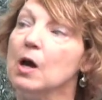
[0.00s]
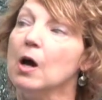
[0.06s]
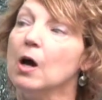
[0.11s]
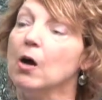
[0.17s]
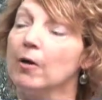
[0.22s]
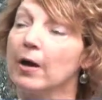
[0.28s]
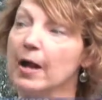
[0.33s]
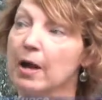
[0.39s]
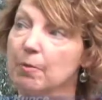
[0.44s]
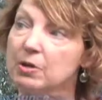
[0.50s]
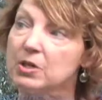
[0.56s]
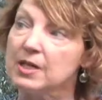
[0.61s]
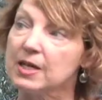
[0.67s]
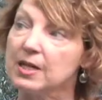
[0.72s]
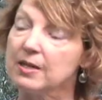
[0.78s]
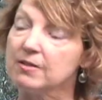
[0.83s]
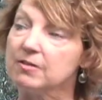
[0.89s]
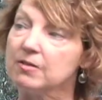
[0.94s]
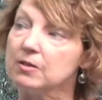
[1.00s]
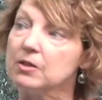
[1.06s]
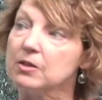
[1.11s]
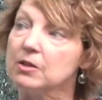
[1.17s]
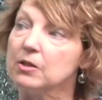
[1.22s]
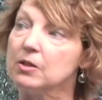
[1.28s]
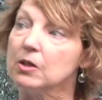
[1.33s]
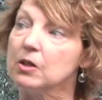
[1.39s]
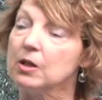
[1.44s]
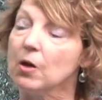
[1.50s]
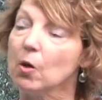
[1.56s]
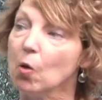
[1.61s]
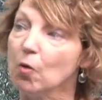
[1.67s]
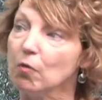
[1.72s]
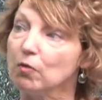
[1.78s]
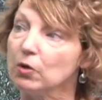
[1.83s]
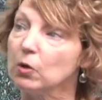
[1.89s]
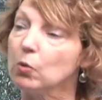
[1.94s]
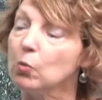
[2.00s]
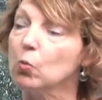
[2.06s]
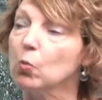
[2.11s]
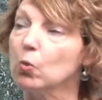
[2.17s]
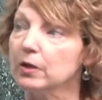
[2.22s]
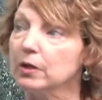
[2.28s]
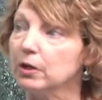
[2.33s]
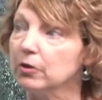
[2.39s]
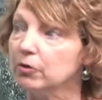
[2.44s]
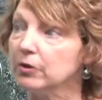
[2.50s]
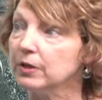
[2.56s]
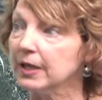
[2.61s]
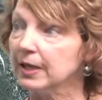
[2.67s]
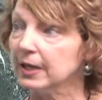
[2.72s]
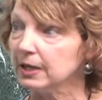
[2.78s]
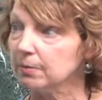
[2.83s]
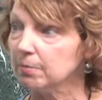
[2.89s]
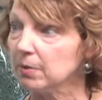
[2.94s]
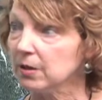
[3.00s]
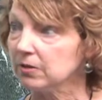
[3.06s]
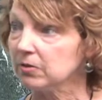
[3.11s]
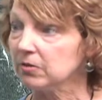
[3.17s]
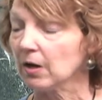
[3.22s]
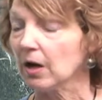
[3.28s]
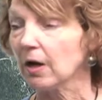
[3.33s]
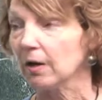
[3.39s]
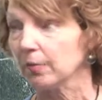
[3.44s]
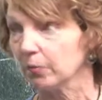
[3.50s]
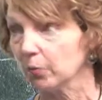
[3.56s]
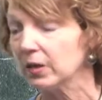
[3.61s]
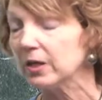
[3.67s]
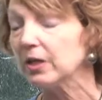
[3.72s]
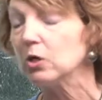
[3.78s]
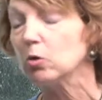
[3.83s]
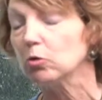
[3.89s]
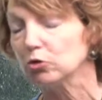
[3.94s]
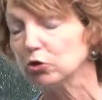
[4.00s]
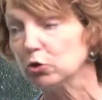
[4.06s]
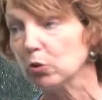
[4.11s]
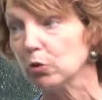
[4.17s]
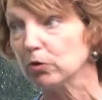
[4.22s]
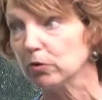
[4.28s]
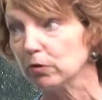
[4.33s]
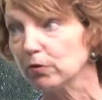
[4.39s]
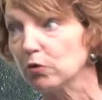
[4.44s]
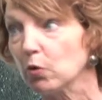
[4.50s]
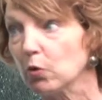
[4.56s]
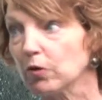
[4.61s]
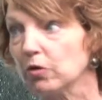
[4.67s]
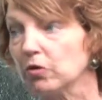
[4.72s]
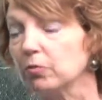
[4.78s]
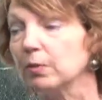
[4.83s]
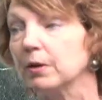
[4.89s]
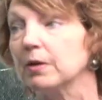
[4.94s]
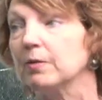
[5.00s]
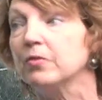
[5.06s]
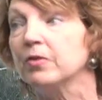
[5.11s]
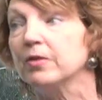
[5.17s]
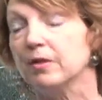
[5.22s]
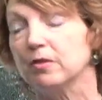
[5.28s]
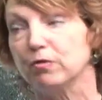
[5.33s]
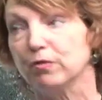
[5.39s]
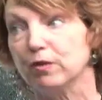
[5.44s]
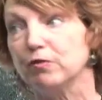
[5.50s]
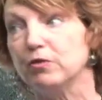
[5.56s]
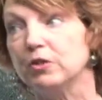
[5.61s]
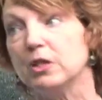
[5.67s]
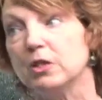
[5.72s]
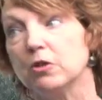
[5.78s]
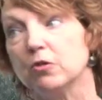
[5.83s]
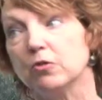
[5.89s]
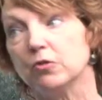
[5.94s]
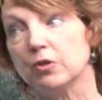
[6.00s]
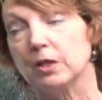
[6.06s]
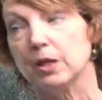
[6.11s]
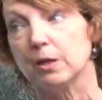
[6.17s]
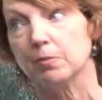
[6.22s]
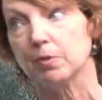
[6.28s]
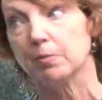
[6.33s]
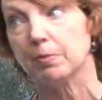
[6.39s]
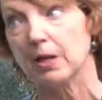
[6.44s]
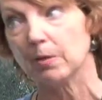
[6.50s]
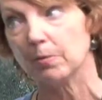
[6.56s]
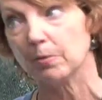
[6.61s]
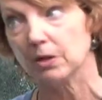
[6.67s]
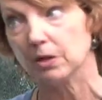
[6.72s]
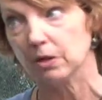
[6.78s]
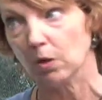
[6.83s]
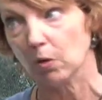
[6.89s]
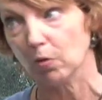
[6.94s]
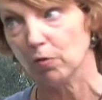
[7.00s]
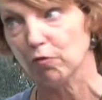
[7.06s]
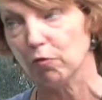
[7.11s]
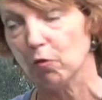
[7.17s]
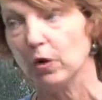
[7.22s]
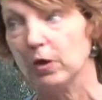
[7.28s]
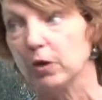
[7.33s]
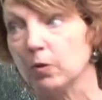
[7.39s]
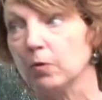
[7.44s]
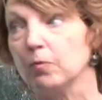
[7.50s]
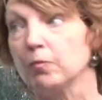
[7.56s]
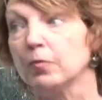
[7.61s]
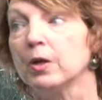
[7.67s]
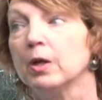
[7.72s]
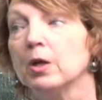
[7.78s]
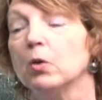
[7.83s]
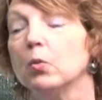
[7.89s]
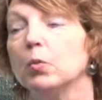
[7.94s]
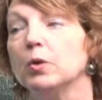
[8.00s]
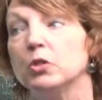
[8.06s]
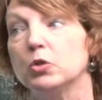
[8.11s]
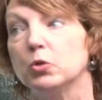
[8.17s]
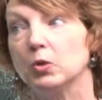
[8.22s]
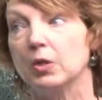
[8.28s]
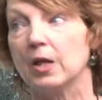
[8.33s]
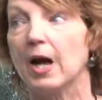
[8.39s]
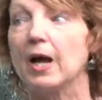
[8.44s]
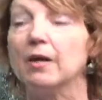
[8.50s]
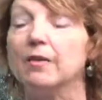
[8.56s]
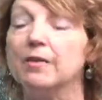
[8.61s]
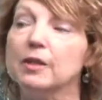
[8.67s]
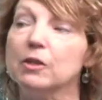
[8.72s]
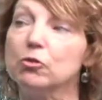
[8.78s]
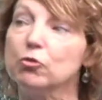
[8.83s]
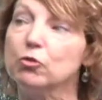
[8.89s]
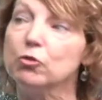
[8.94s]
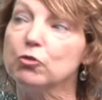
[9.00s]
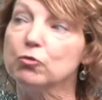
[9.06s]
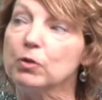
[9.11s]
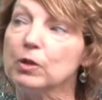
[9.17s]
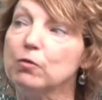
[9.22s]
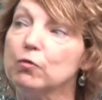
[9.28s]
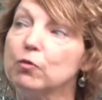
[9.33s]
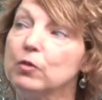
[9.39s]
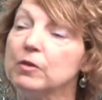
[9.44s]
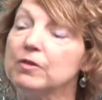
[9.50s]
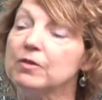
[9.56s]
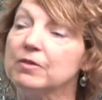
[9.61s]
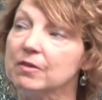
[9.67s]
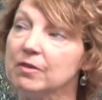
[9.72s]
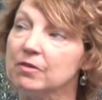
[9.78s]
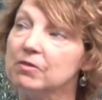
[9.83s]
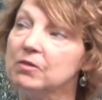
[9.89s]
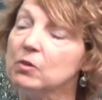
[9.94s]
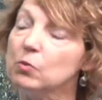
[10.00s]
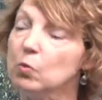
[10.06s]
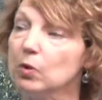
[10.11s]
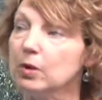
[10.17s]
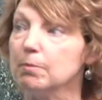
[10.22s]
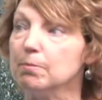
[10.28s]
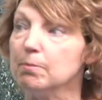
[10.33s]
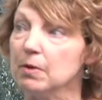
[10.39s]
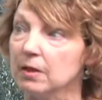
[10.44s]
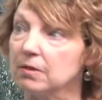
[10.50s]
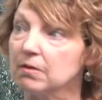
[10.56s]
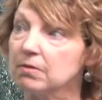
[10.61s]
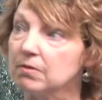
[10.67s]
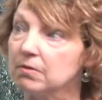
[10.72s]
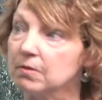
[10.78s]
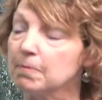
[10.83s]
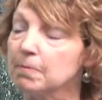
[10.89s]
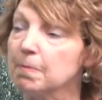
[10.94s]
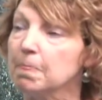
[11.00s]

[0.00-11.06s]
or amortize it over 180 months. We can go shorter, of course, but that's 15 years to keep the payment low for you. We do lock the interest rate for 61 months